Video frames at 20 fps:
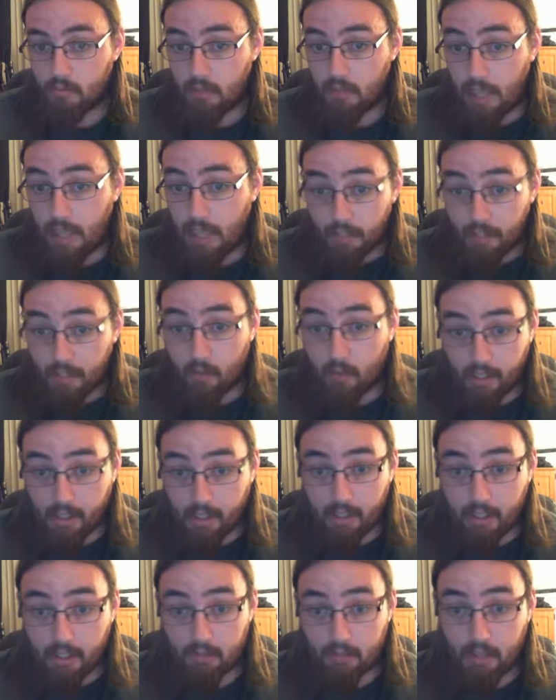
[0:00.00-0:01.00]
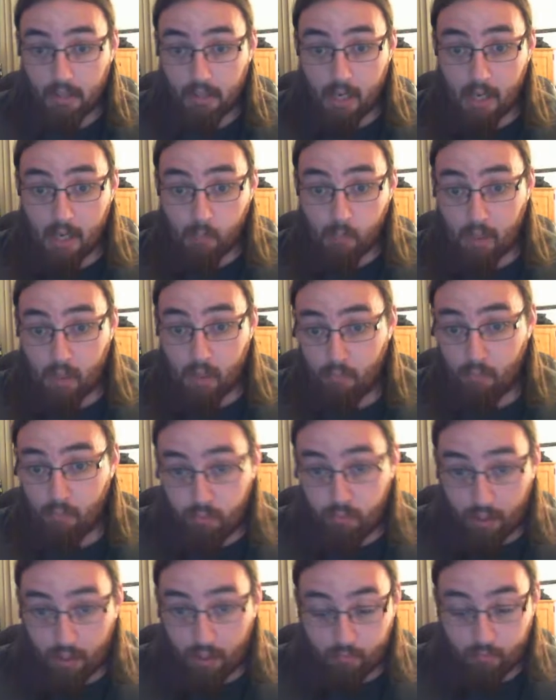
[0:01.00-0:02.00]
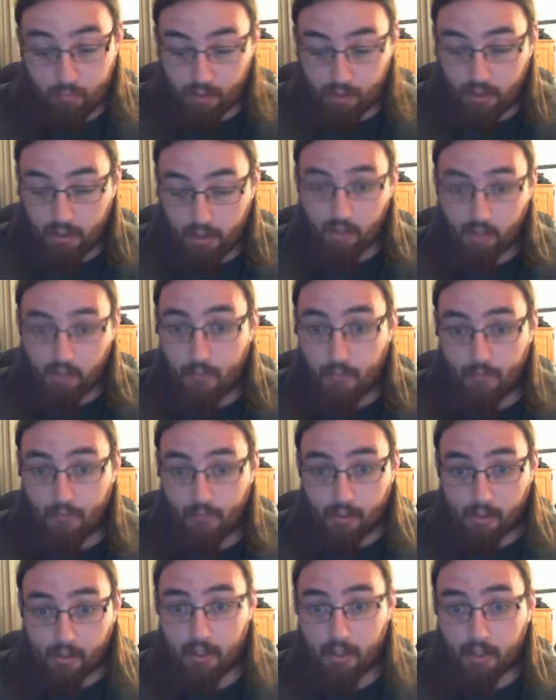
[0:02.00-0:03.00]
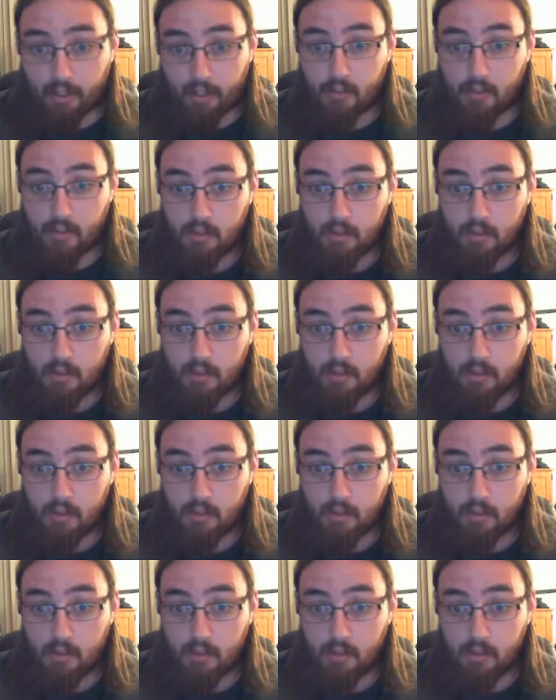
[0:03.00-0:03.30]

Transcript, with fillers: I don't care. I really, I really don't fucking care.